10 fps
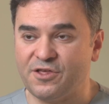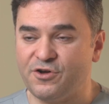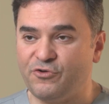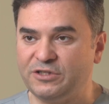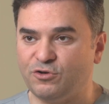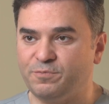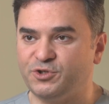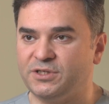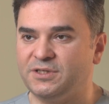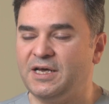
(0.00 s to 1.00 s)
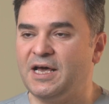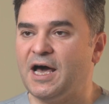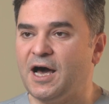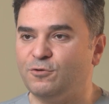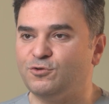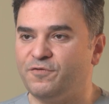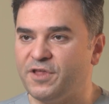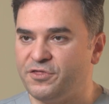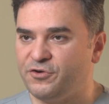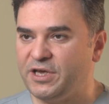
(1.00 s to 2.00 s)
the red option out of
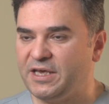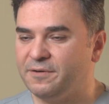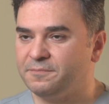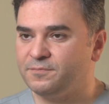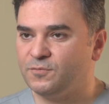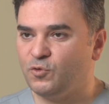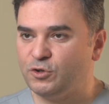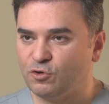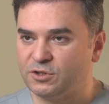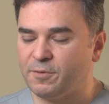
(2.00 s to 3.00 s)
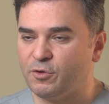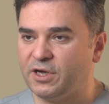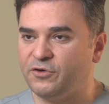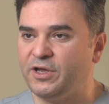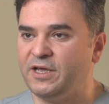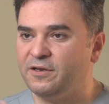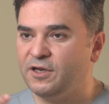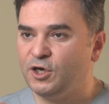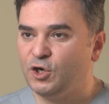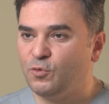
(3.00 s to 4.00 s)
the three. We talked about the green,
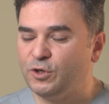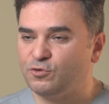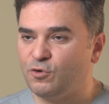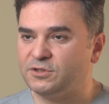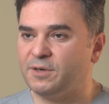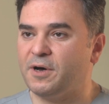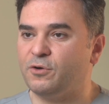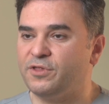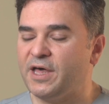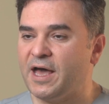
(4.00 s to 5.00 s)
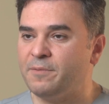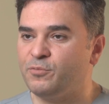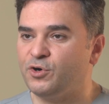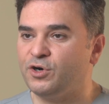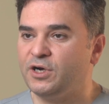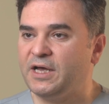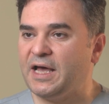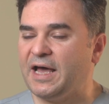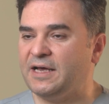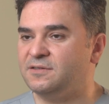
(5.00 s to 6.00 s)
we talked about the amber,
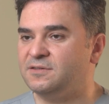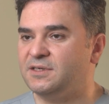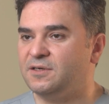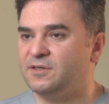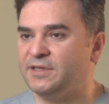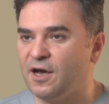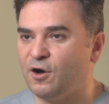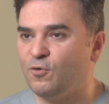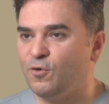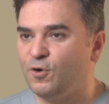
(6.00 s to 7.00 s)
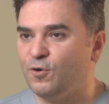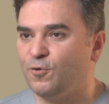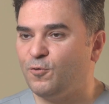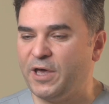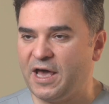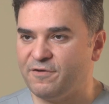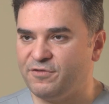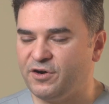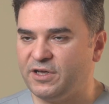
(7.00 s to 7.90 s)
and now we have the